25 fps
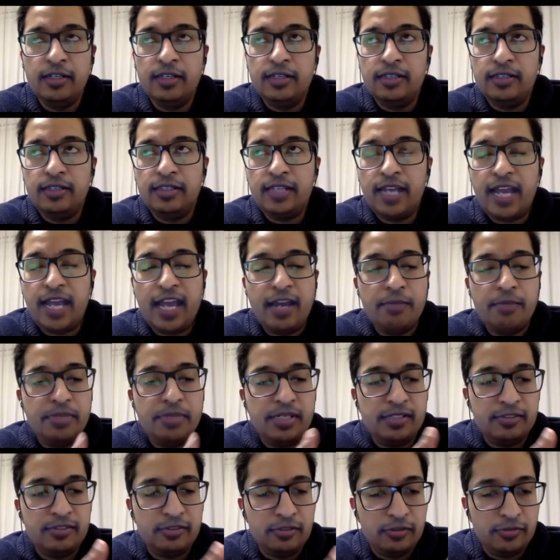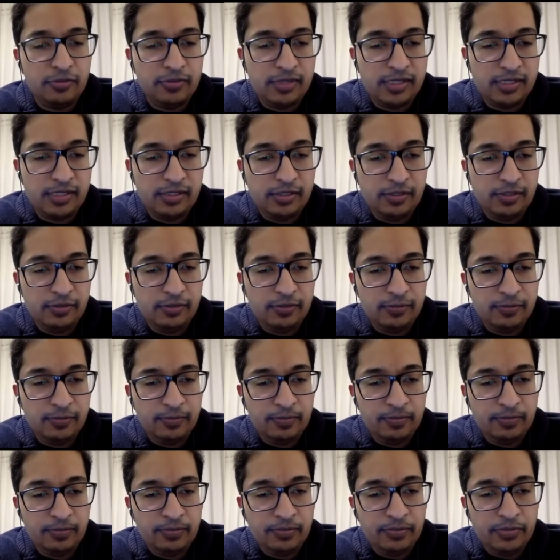their habits toward you.
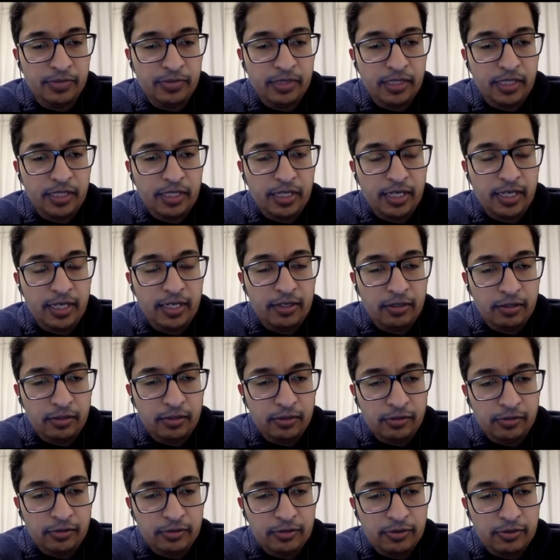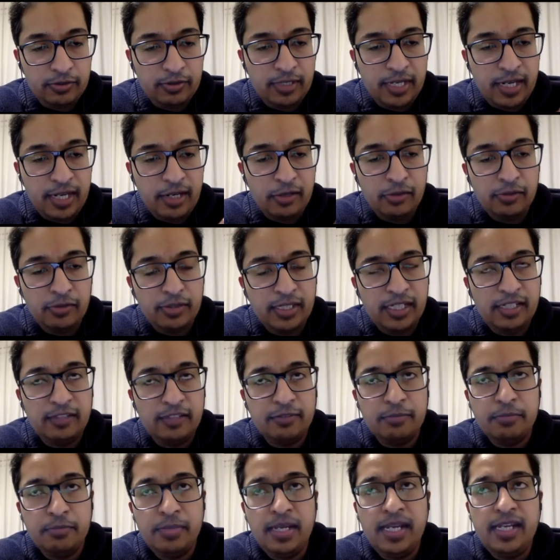And also now he's
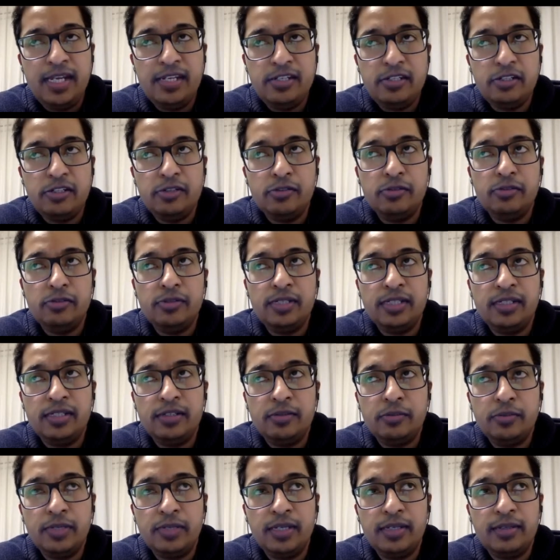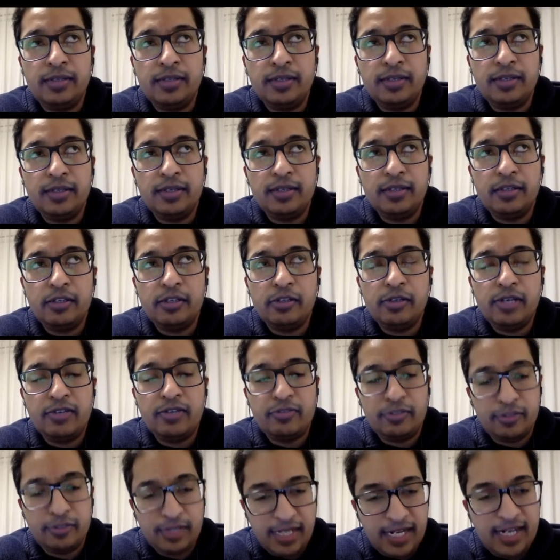made you in a way that you have
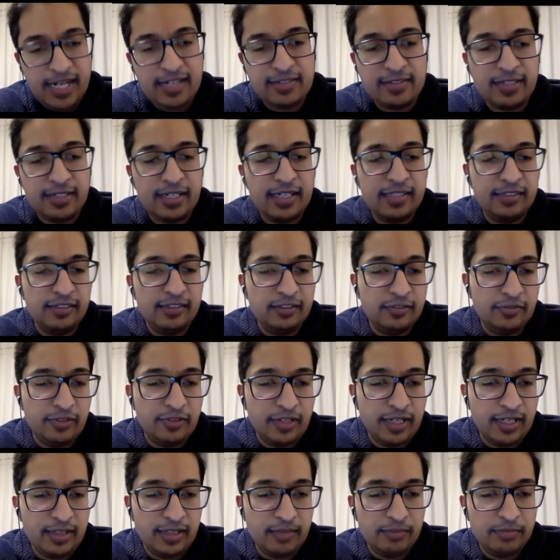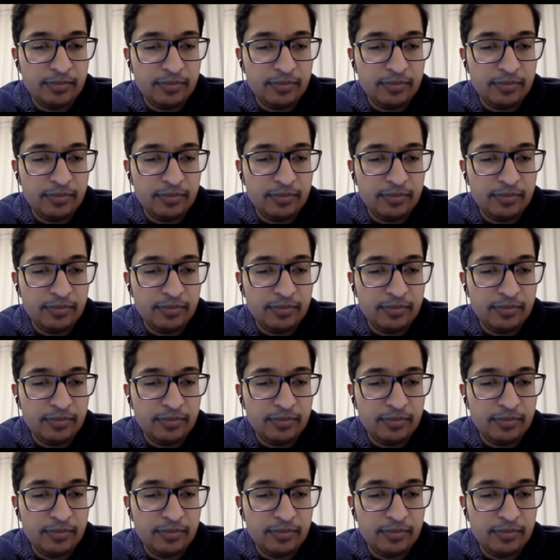to ask others for help,